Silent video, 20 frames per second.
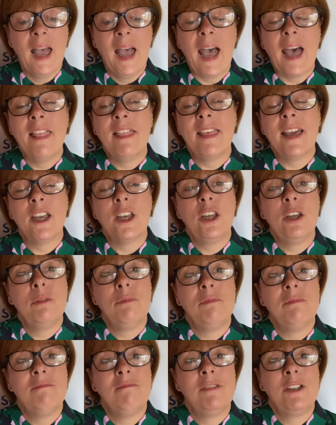And thank
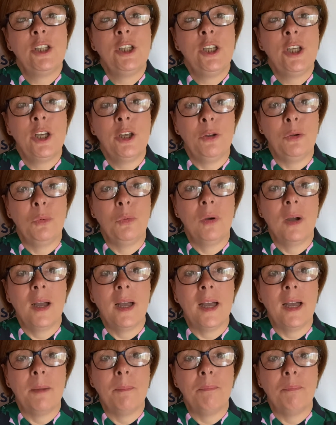you to you.
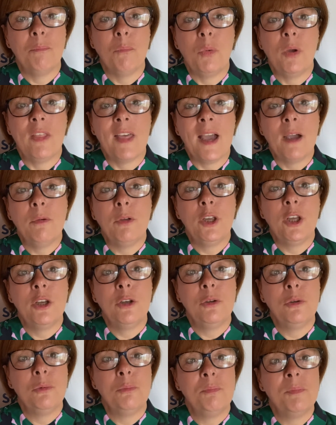Without
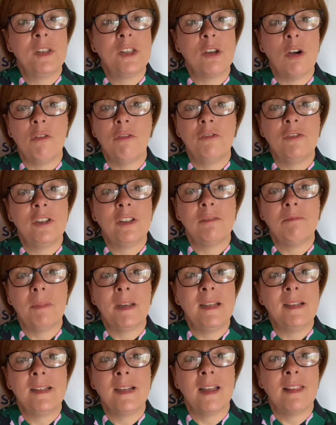you, Soft
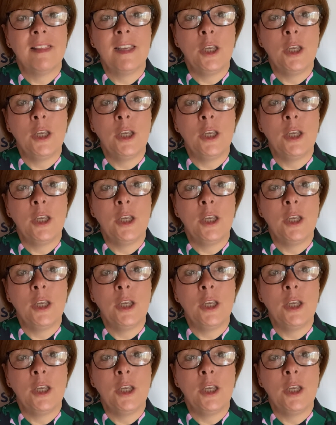is nothing.